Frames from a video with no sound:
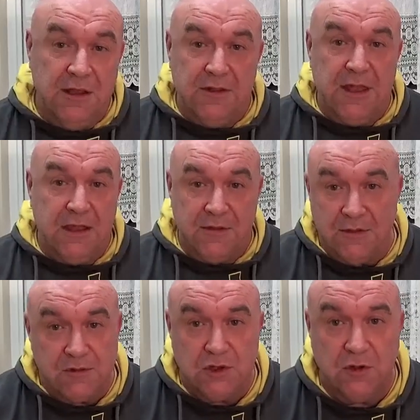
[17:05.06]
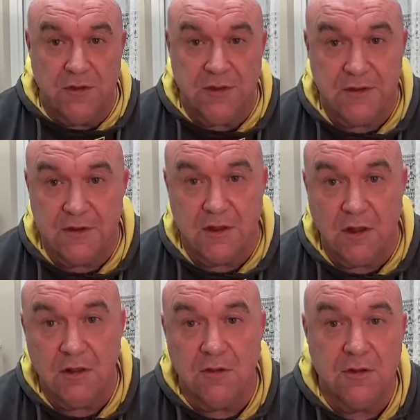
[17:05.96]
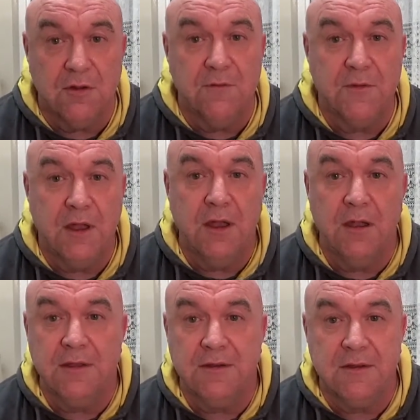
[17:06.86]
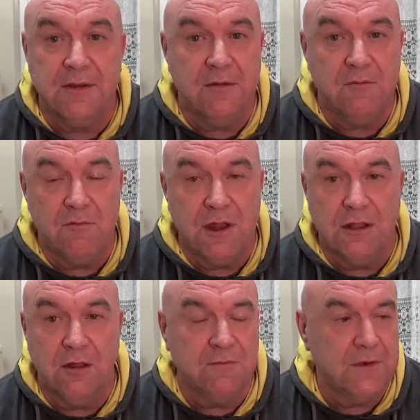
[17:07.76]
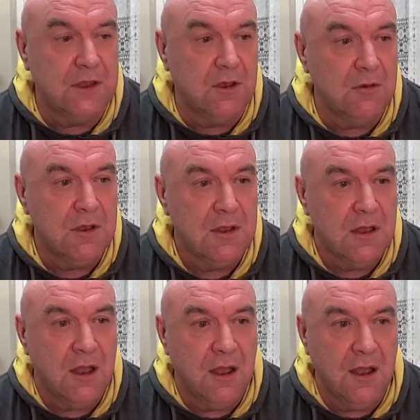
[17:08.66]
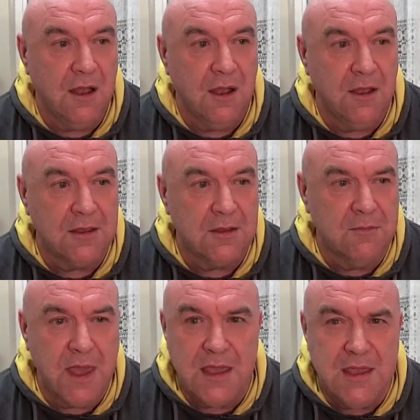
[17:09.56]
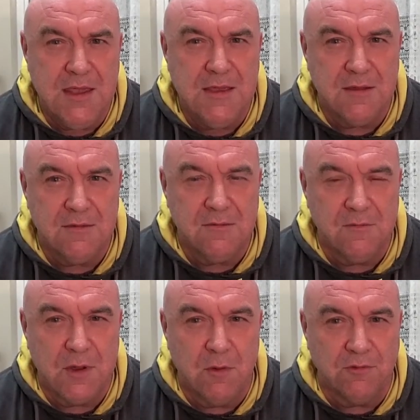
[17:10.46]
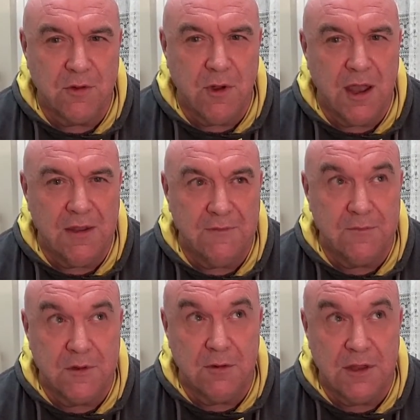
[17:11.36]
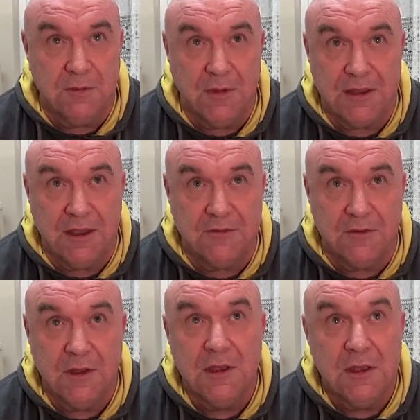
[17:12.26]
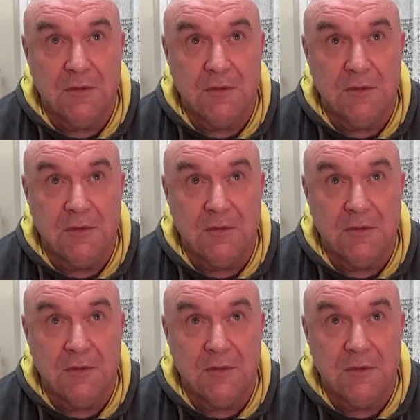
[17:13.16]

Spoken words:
to leave it there because I'm sure this has gone on long enough. This is a really long video. You may be wondering why I'm doing it in my kitchen.